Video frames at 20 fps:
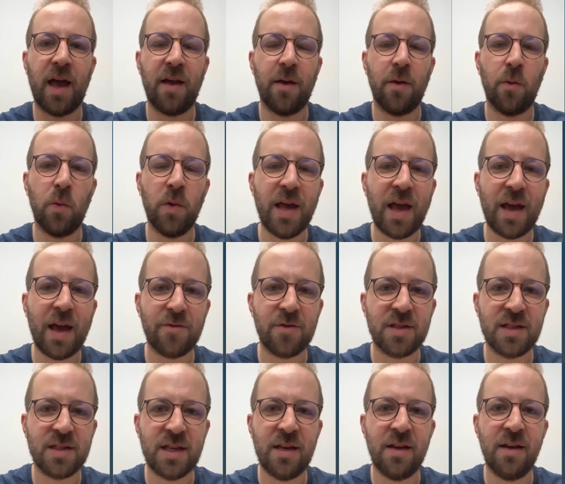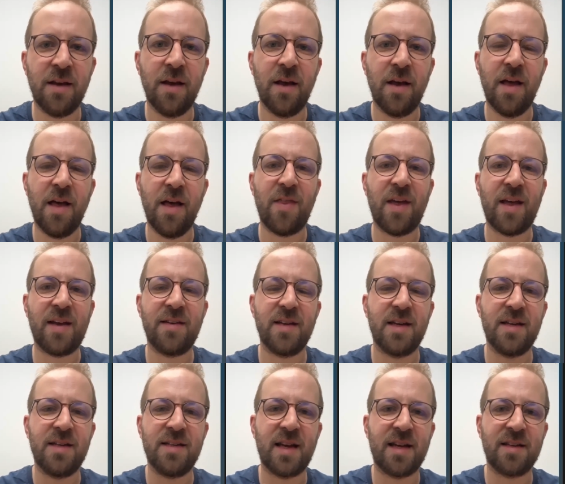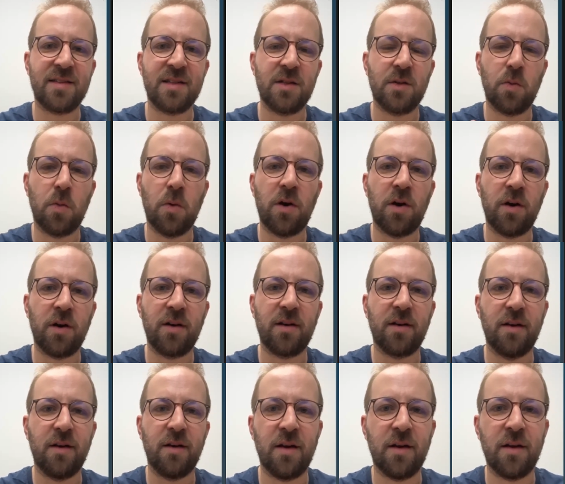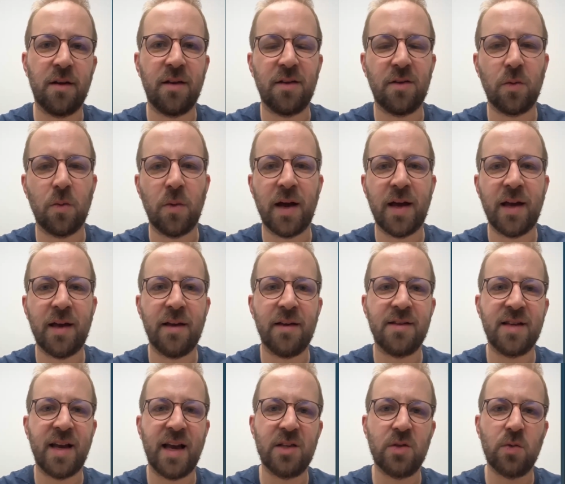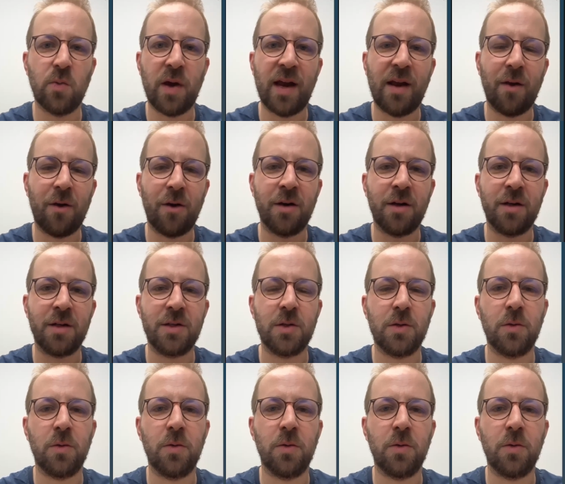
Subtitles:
we have seen that it doesn't work this way. It takes way longer to